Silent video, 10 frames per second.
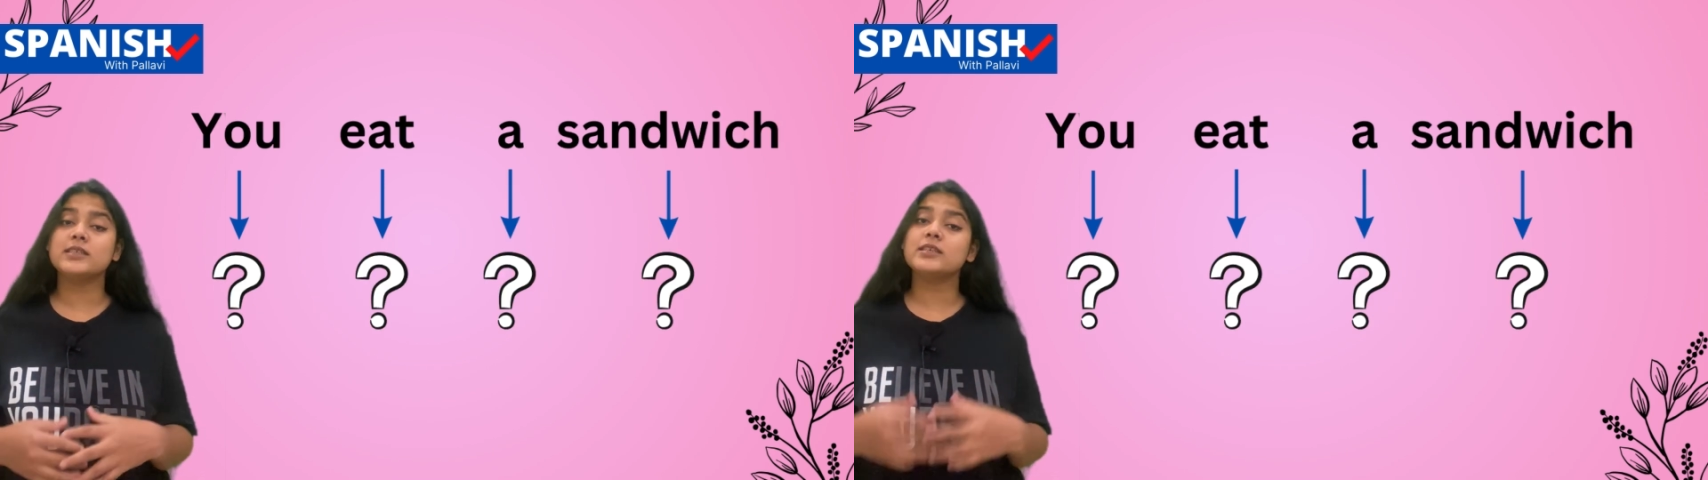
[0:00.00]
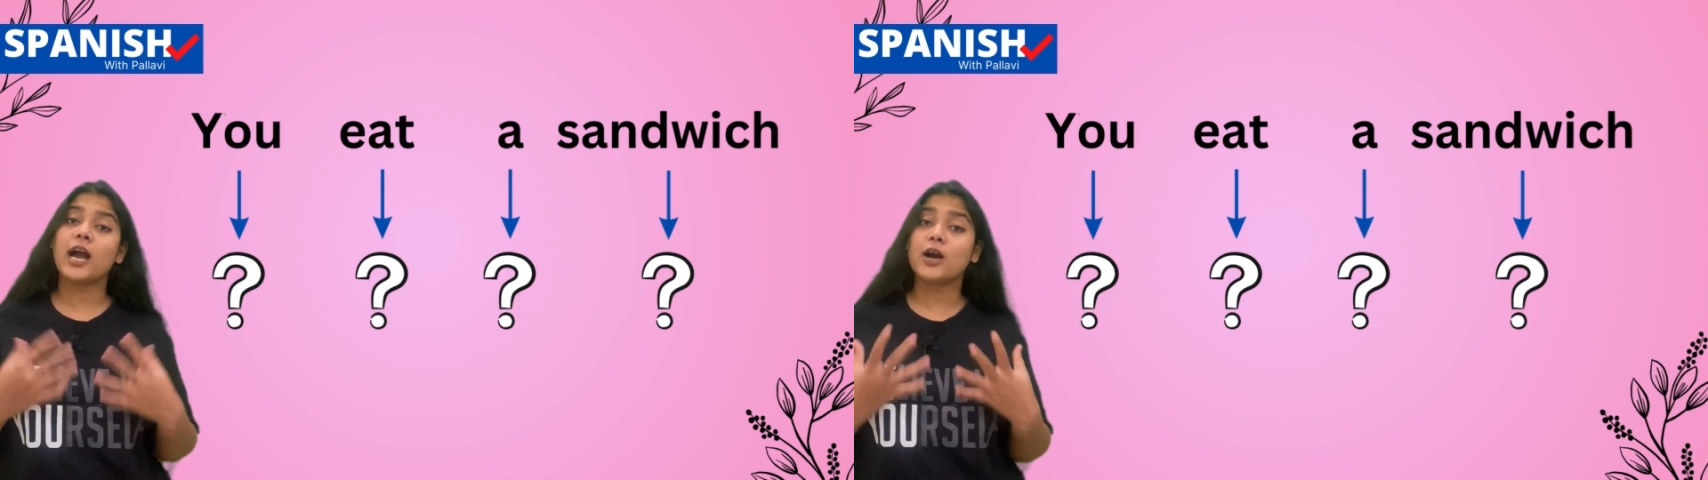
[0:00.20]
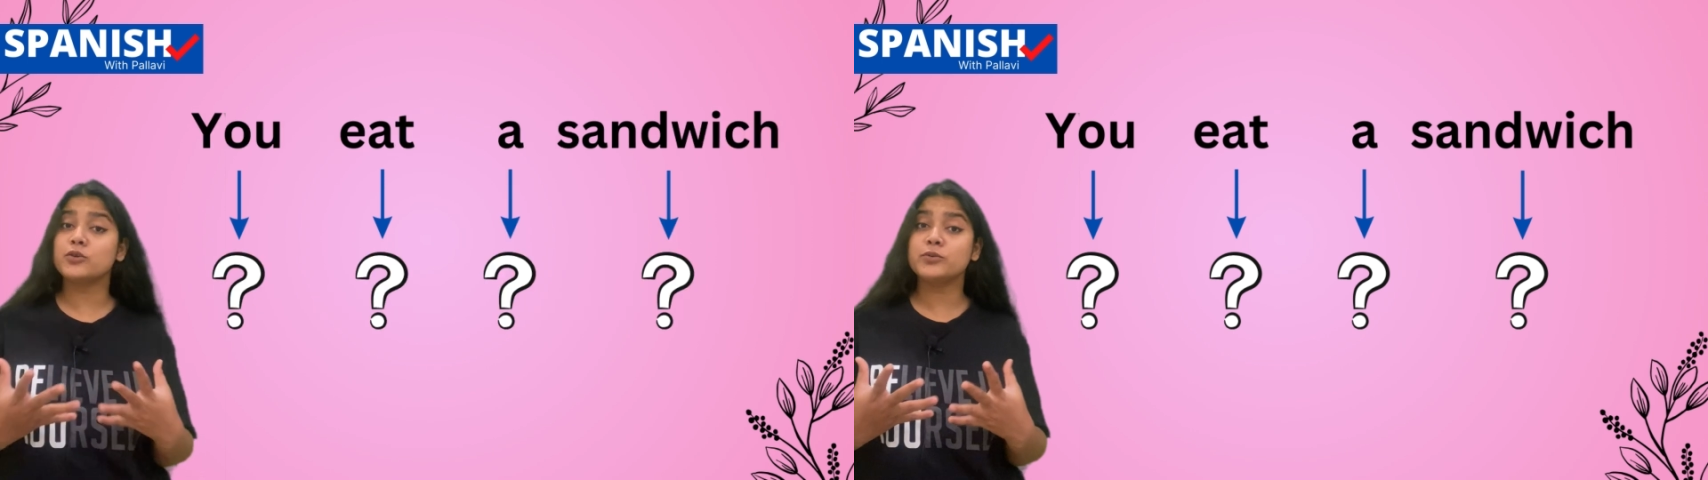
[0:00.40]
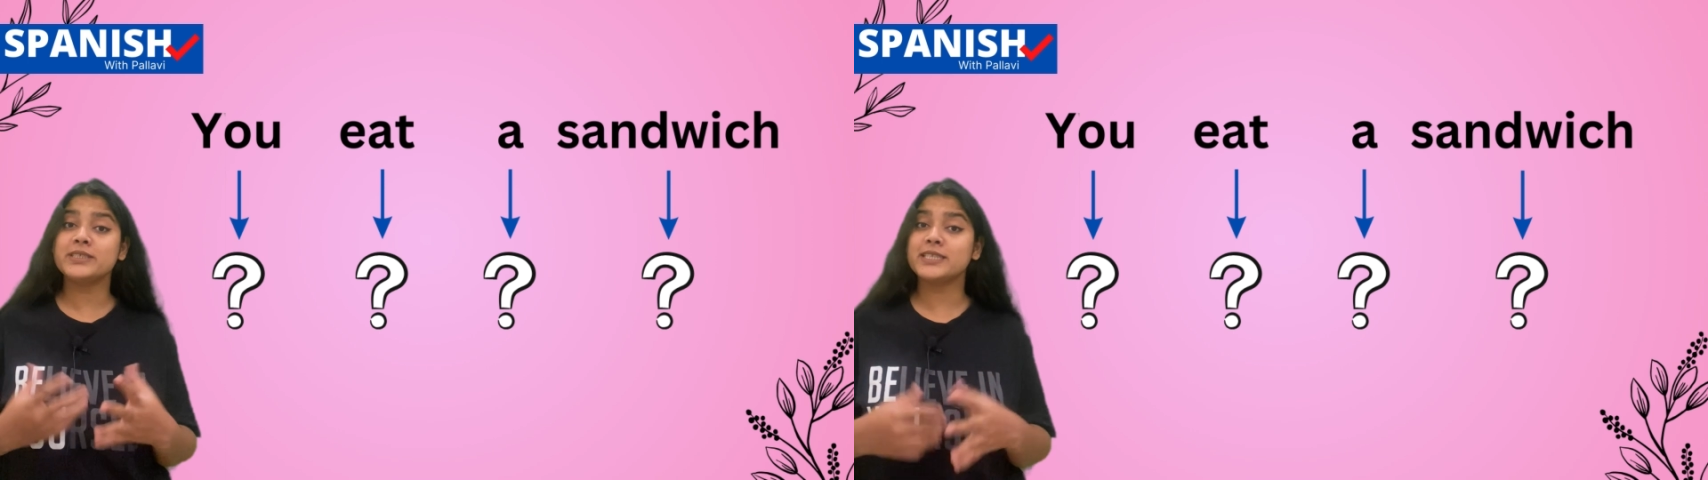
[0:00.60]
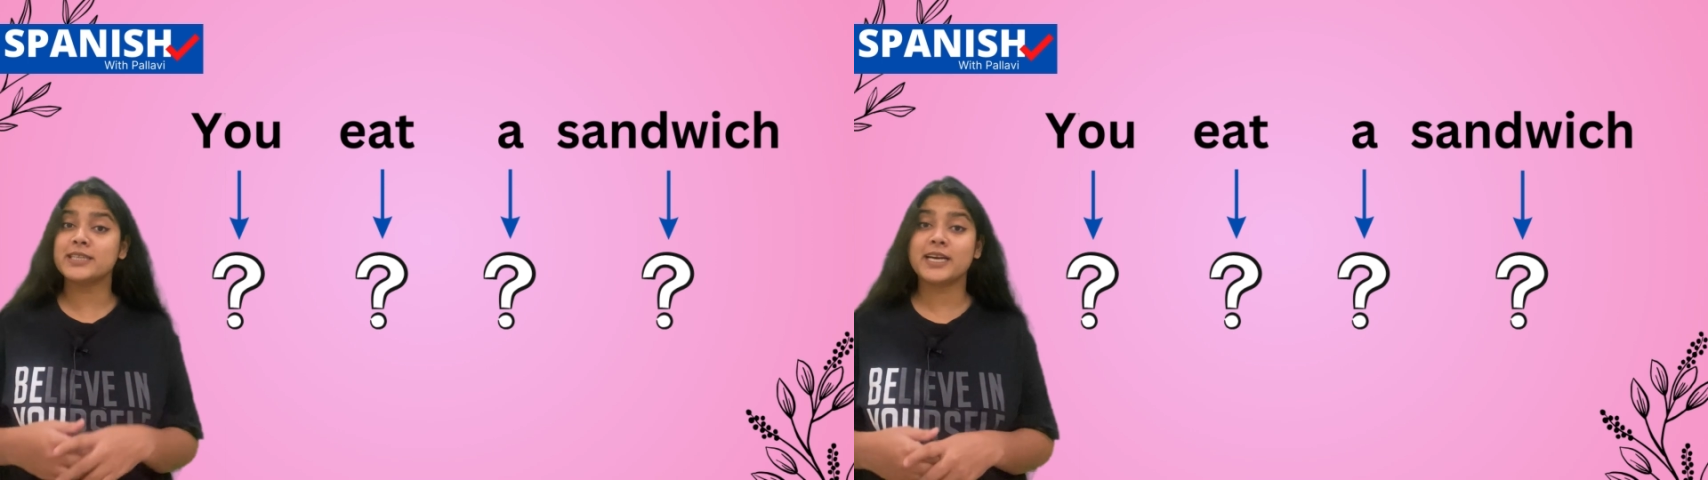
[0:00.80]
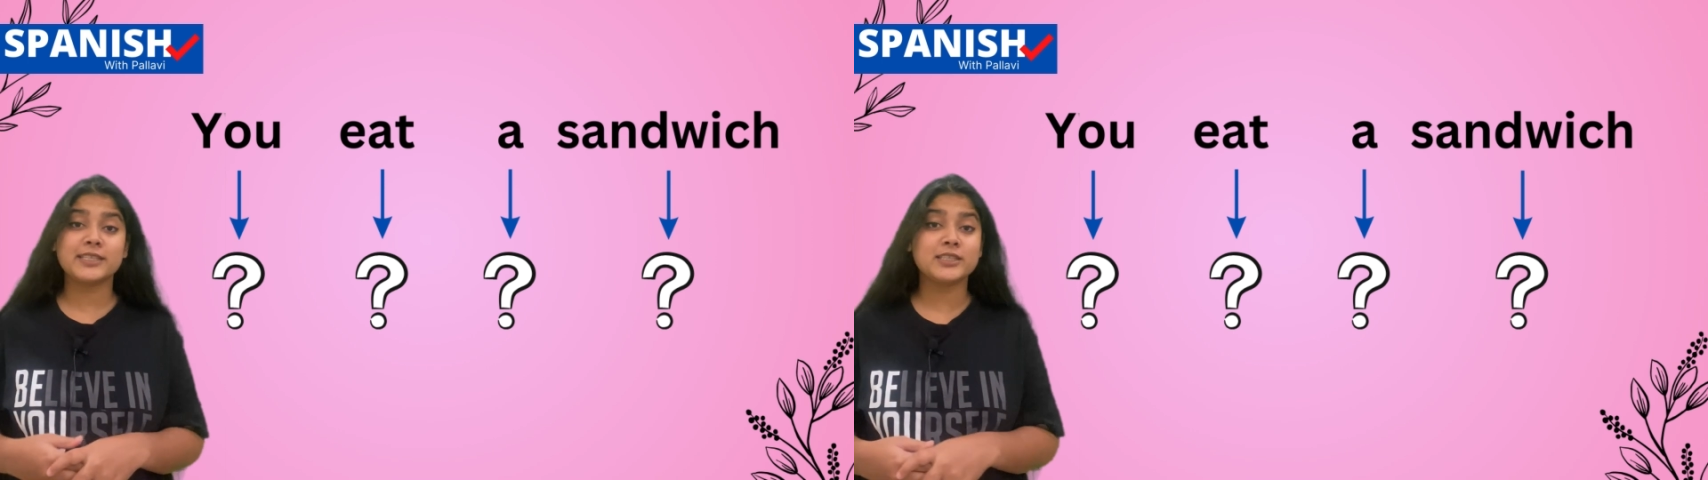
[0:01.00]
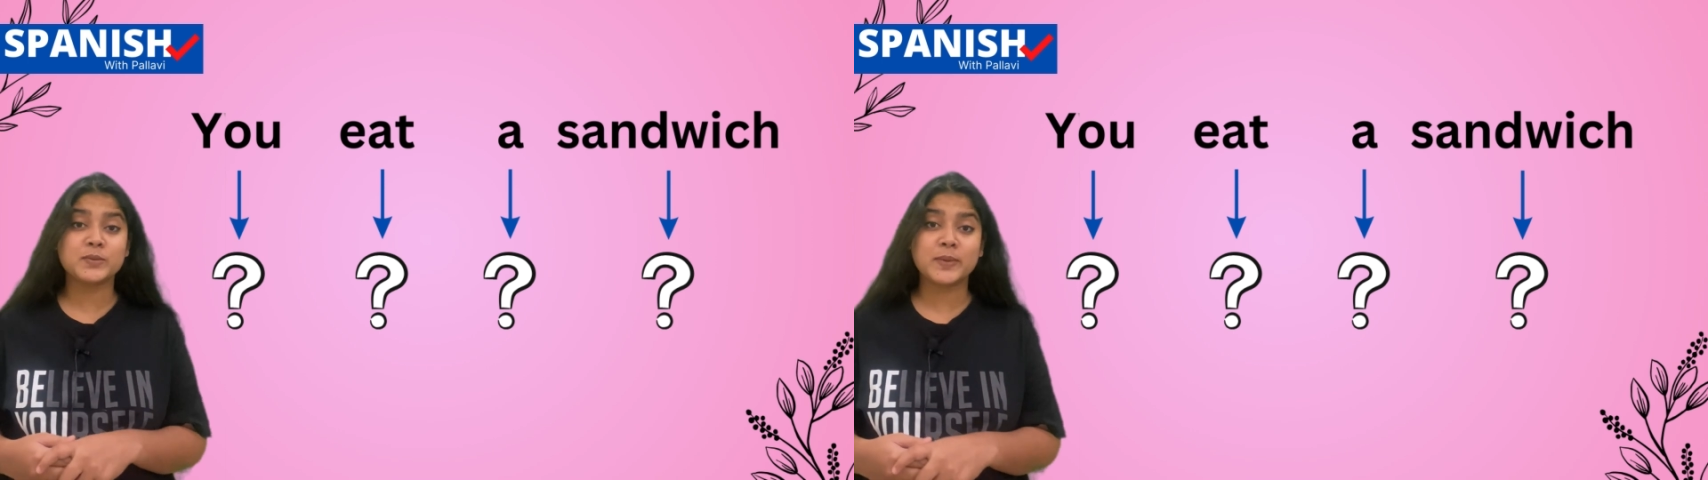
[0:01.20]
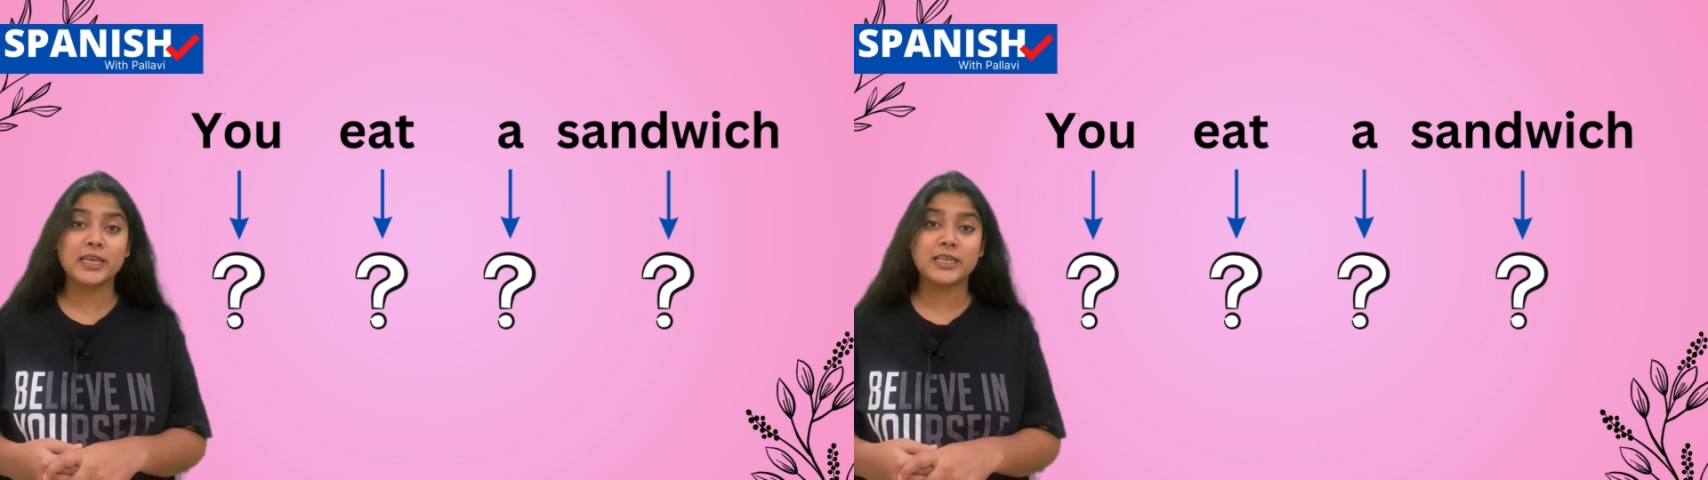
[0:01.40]
How do we say that in
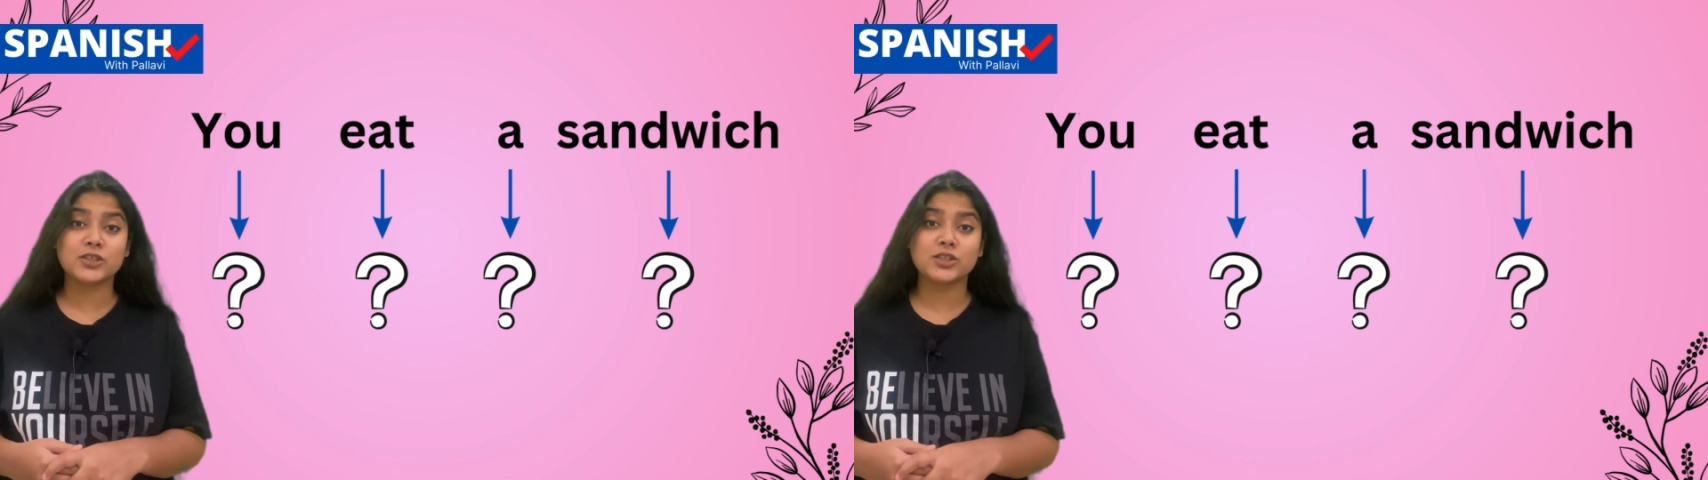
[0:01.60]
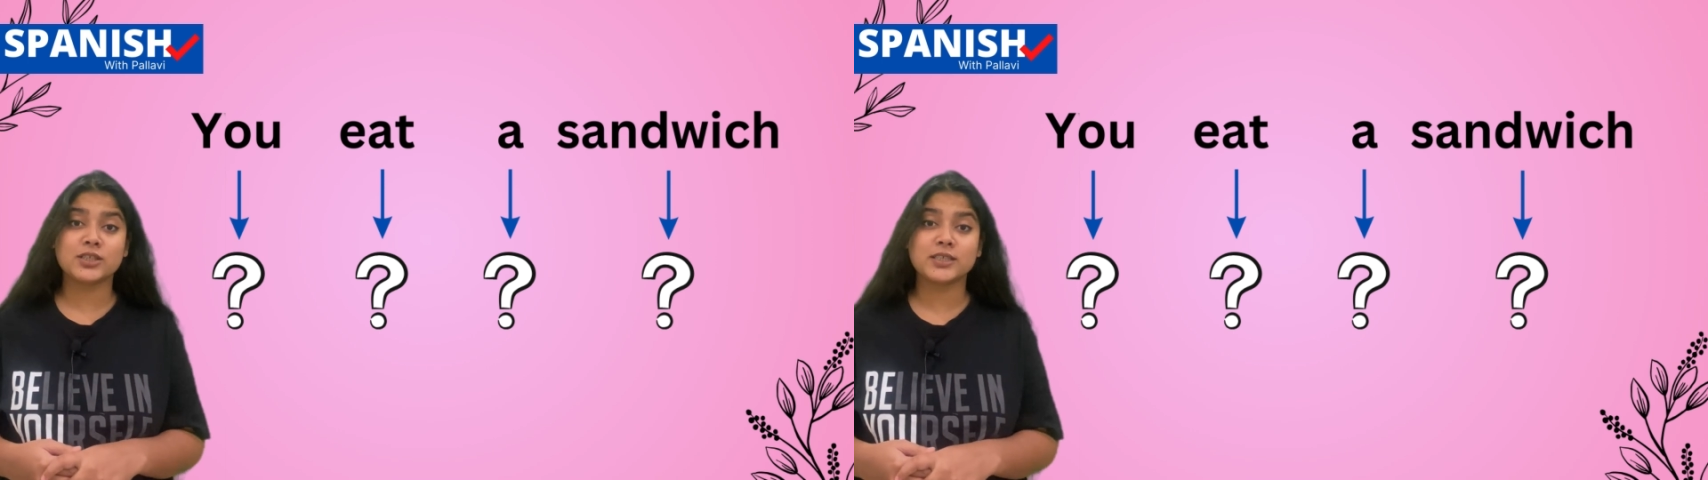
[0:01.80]
Spanish?